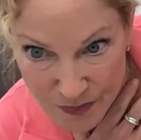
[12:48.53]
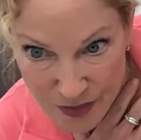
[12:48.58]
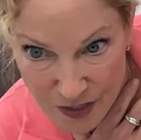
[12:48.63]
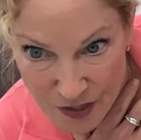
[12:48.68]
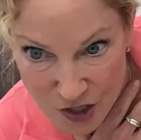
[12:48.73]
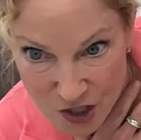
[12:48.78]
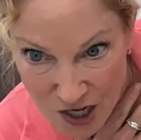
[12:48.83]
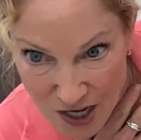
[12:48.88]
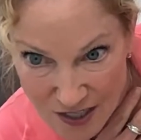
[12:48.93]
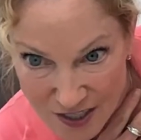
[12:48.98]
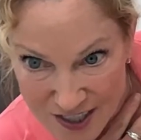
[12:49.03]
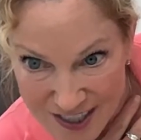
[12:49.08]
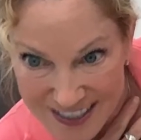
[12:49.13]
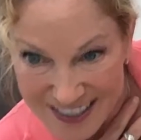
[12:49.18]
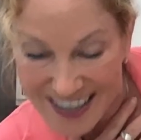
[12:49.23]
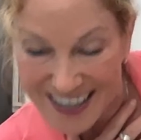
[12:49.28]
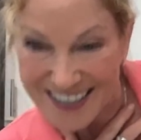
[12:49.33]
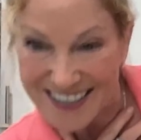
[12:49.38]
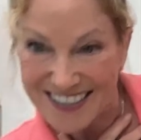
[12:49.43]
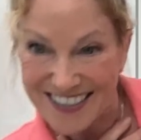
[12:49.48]
Jess.
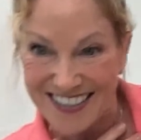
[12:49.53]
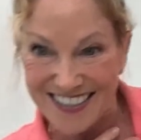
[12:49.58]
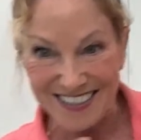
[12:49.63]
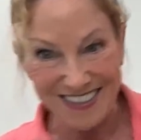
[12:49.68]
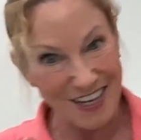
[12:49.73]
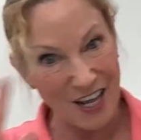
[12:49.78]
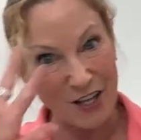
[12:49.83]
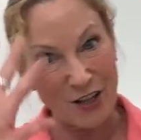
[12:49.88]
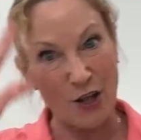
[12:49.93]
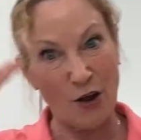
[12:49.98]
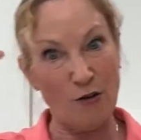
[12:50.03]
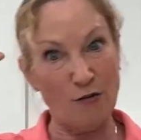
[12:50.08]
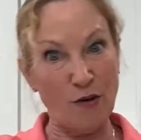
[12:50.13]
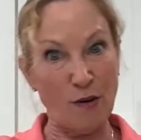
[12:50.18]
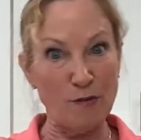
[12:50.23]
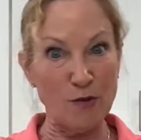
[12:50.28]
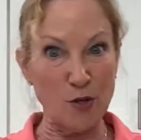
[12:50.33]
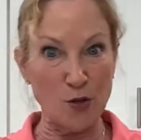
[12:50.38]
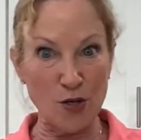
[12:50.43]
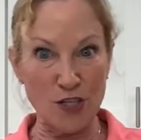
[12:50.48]
Yep. Hello
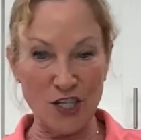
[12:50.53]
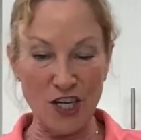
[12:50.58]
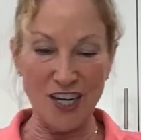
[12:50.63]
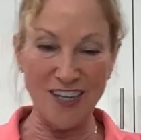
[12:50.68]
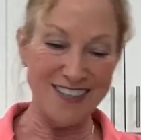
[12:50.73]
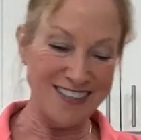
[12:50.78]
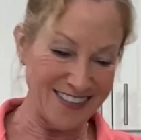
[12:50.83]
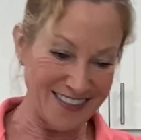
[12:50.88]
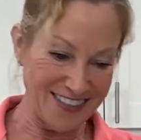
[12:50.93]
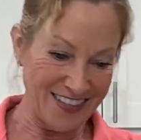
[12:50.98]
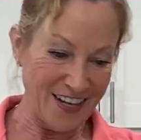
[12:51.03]
from Georgia.